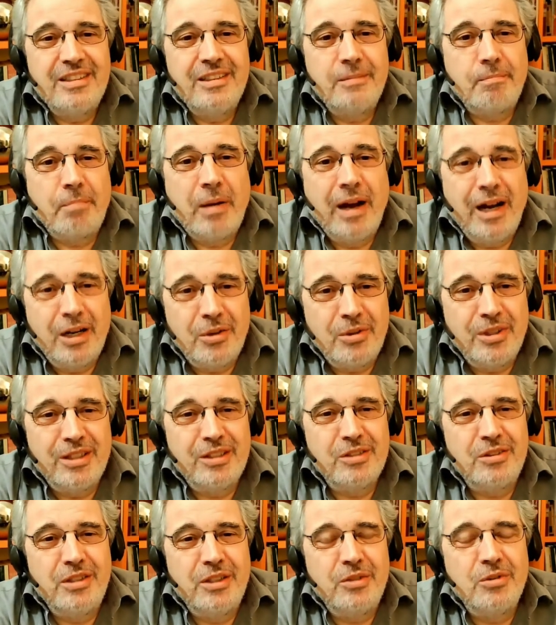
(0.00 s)
the
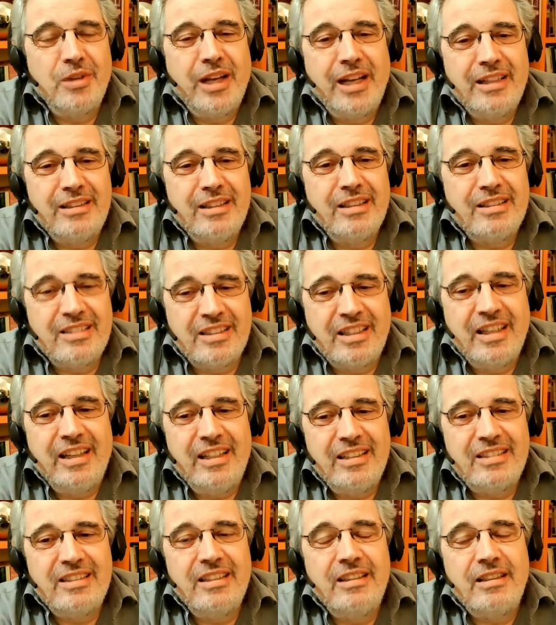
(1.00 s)
power of the United
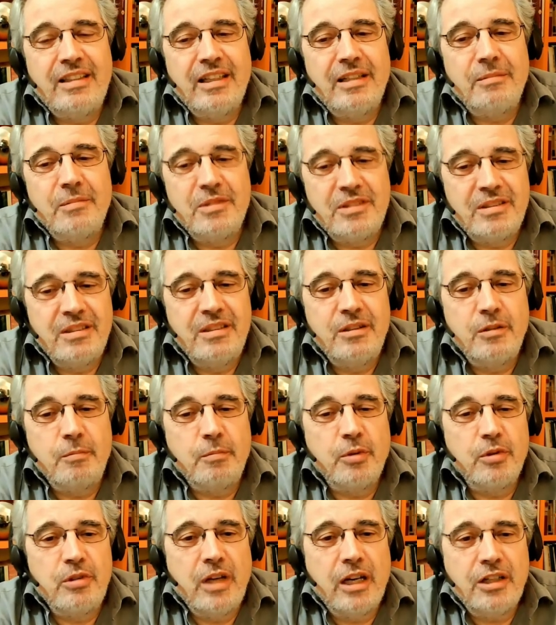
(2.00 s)
States in terms
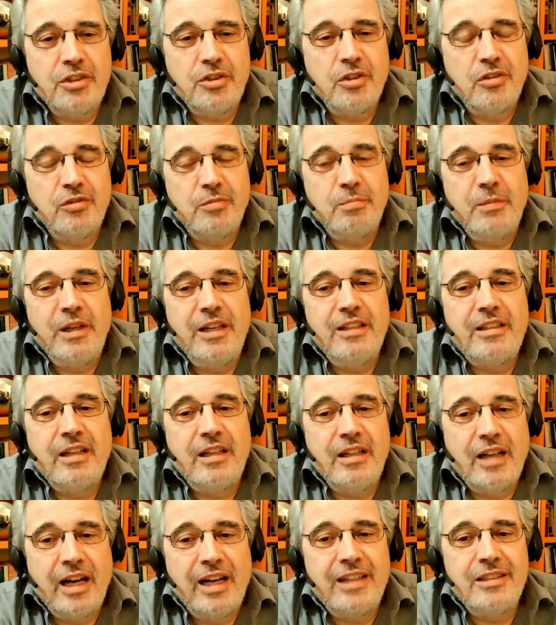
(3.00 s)
of production of
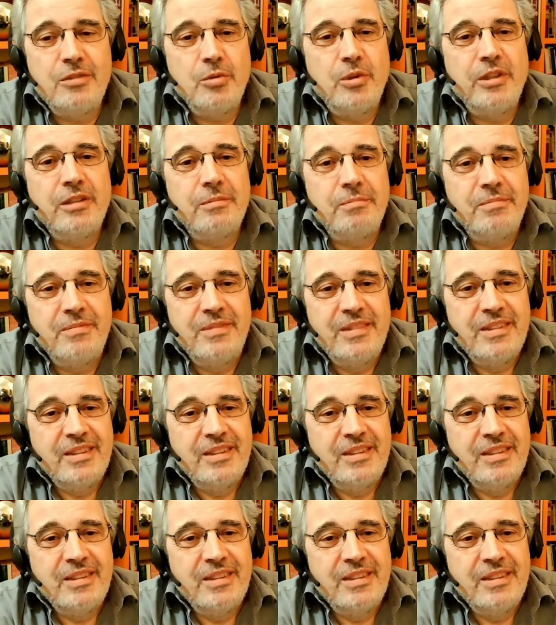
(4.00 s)
military hardware.